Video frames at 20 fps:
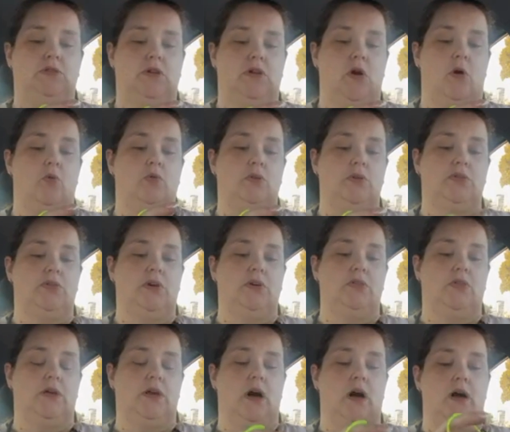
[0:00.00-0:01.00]
the only
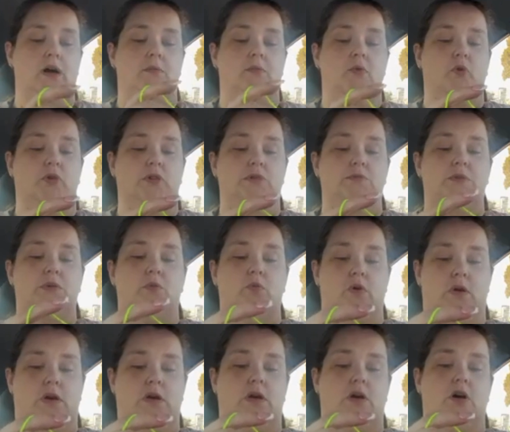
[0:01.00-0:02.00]
thing that I'm going to be
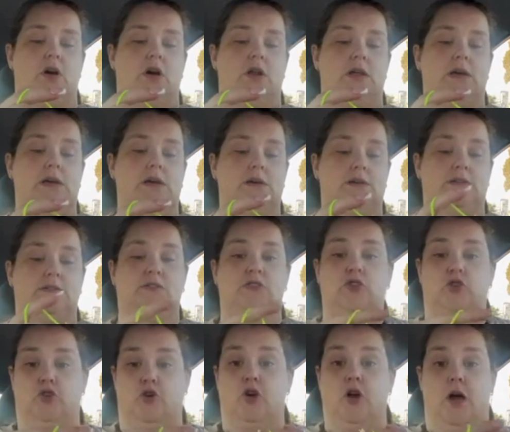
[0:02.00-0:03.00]
working on is
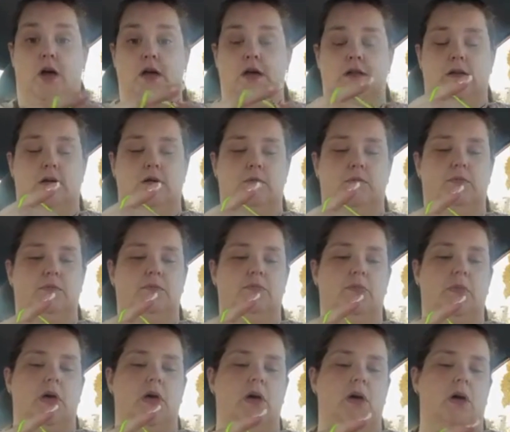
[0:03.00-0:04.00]
your item.